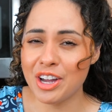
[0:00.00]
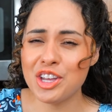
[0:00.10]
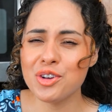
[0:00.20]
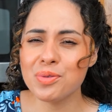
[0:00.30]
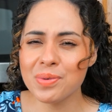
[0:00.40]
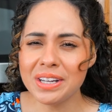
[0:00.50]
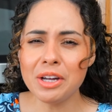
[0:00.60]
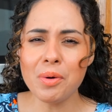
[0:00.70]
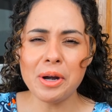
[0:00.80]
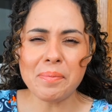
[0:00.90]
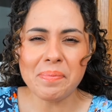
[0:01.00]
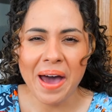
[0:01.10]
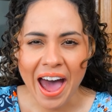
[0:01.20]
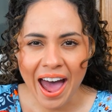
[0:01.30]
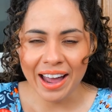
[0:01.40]
and you really want to
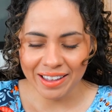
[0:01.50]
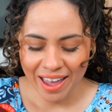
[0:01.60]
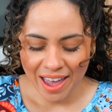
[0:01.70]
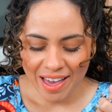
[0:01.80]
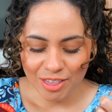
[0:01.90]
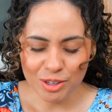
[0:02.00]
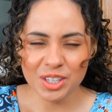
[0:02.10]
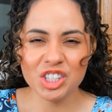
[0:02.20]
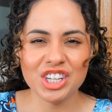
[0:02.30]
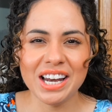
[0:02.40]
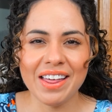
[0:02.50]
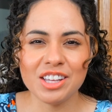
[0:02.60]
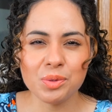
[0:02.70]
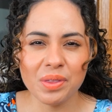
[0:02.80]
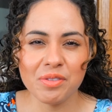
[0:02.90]
pack those
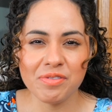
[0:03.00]
enchiladas with the